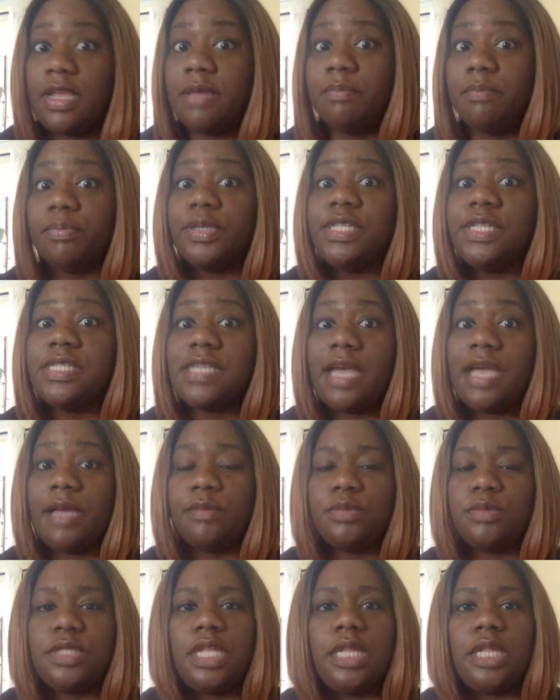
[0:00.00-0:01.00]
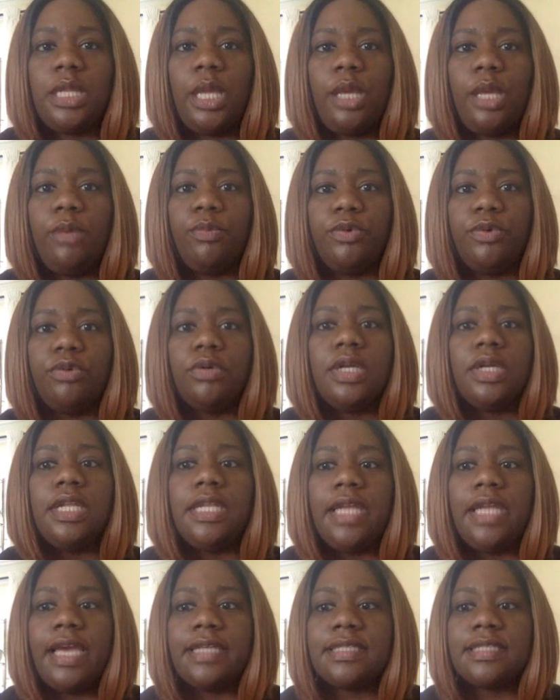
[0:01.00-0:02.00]
input types that they will
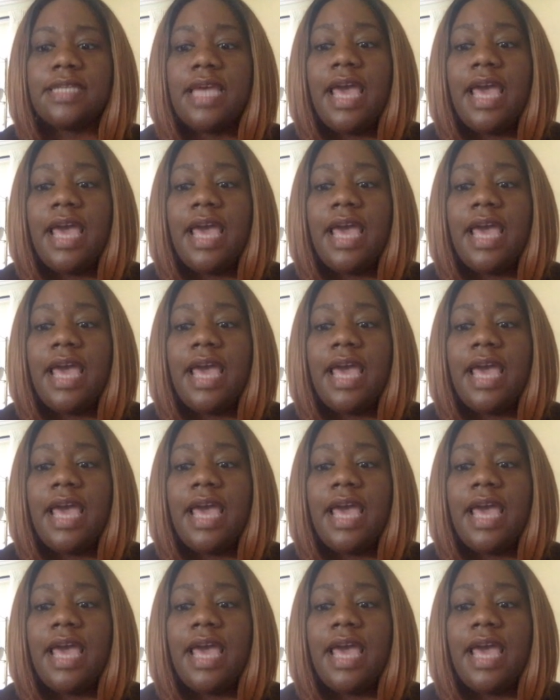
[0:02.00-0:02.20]
collect.